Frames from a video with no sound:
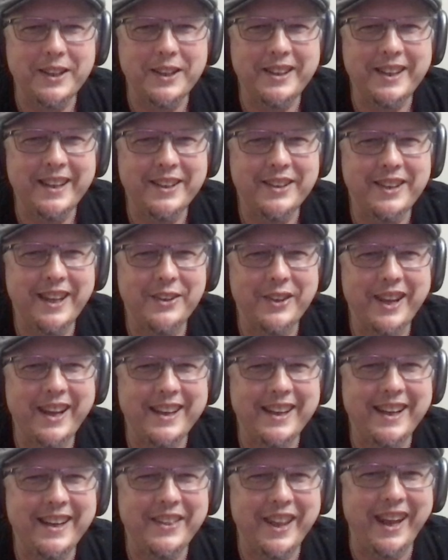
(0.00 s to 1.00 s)

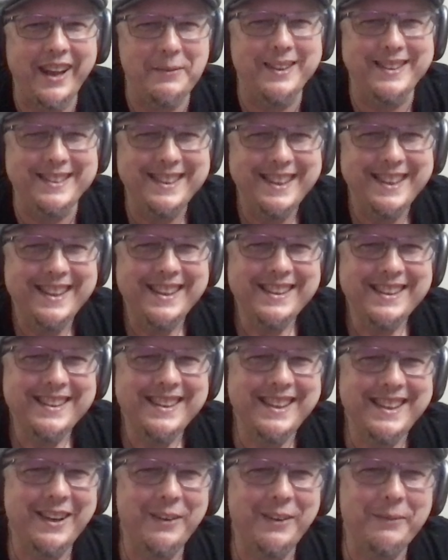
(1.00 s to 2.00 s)
couldn't handle that. He hated
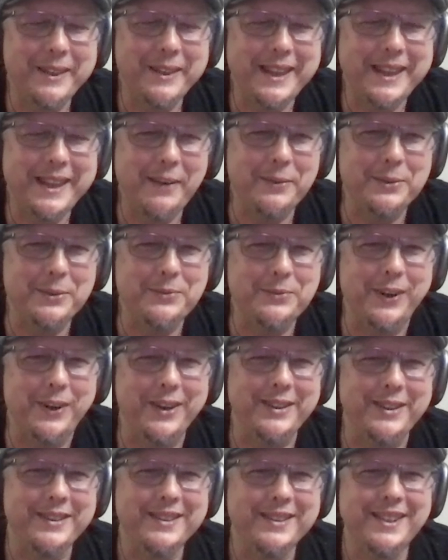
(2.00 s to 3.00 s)
that. But
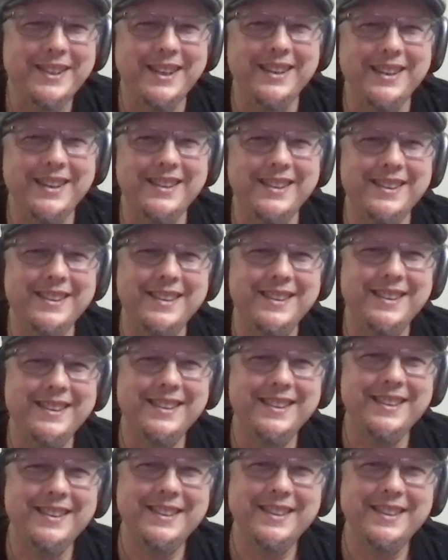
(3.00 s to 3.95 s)
that was fun.